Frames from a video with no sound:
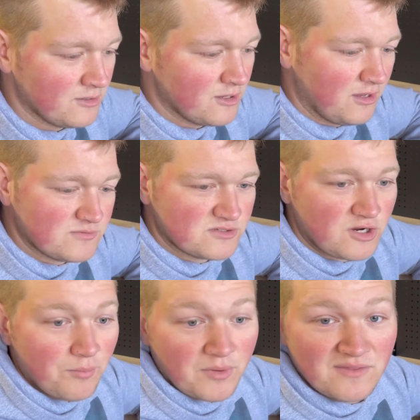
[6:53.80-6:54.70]
I'm just
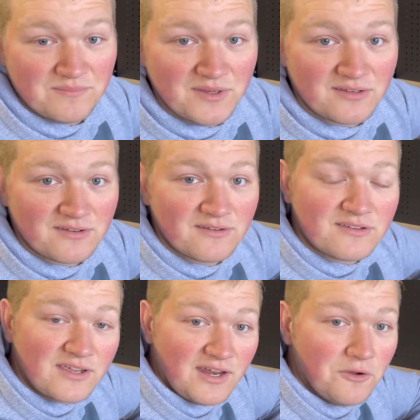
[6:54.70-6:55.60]
chomping at the bit to
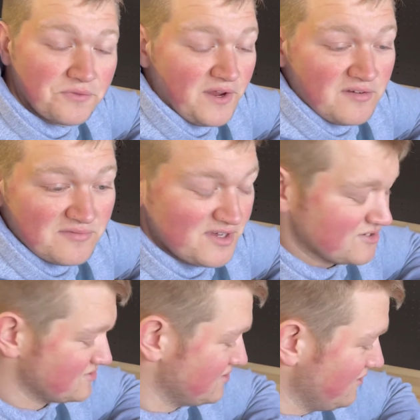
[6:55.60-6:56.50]
get out there and fish.
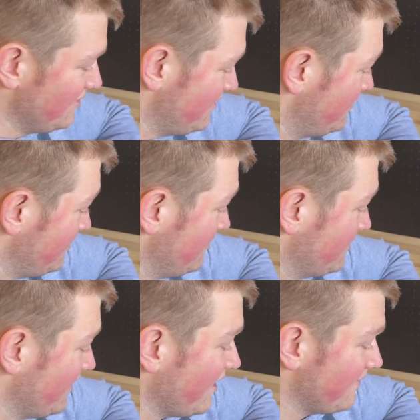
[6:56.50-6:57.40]
So,
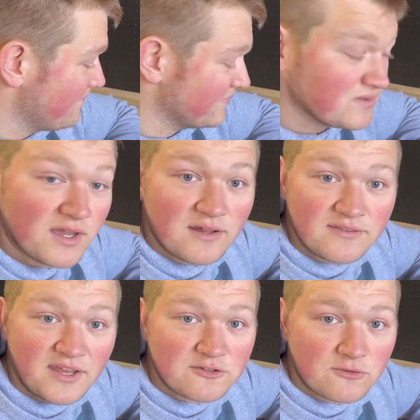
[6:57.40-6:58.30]
yeah,
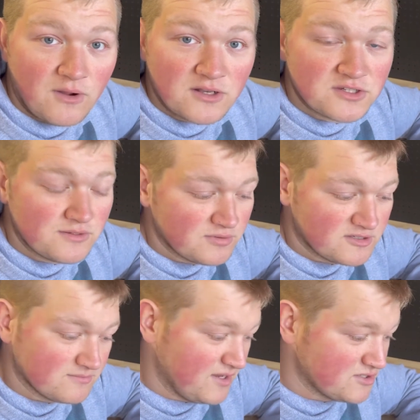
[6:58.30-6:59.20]
thanks for watching. Please
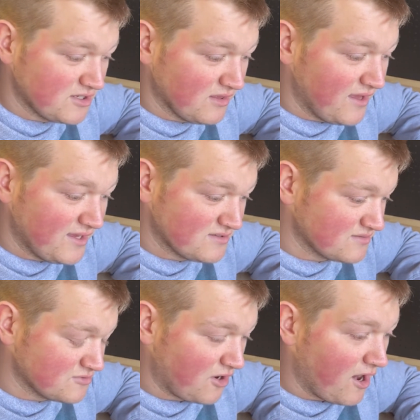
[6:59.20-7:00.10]
make sure you like and
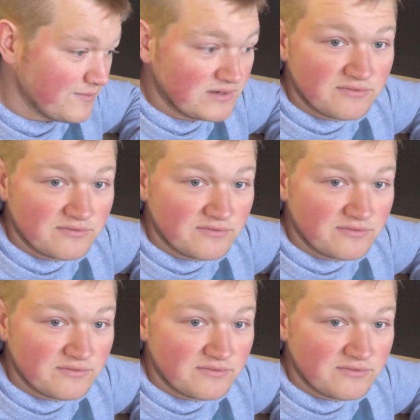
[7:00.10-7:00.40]
subscribe, and if you